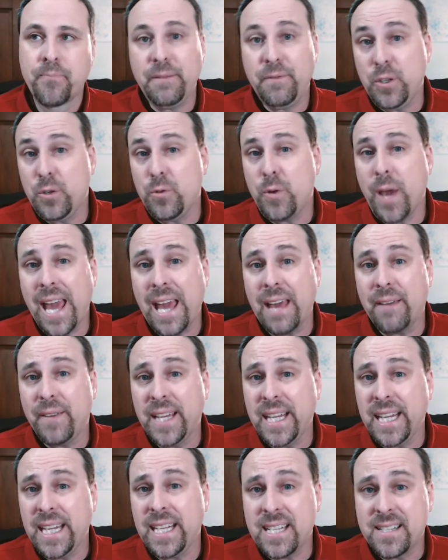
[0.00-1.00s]
If you have
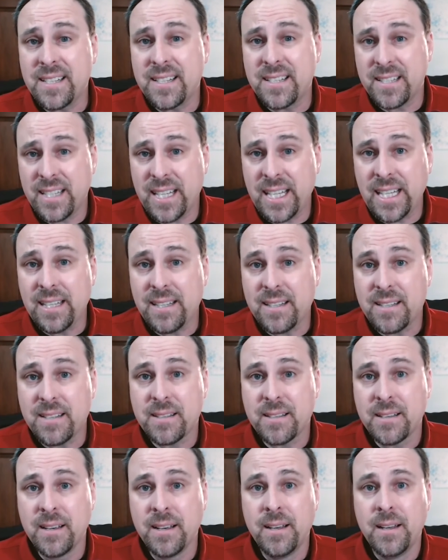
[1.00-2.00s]
heated
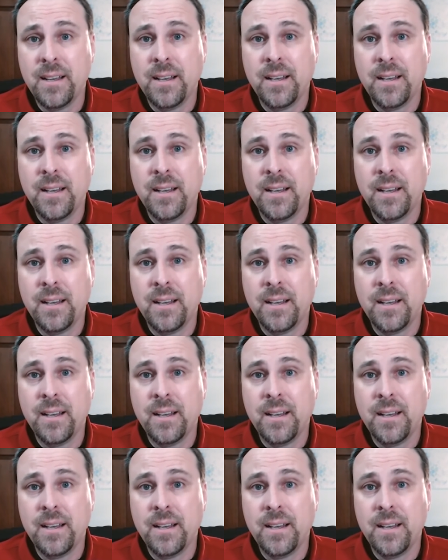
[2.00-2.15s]
seats,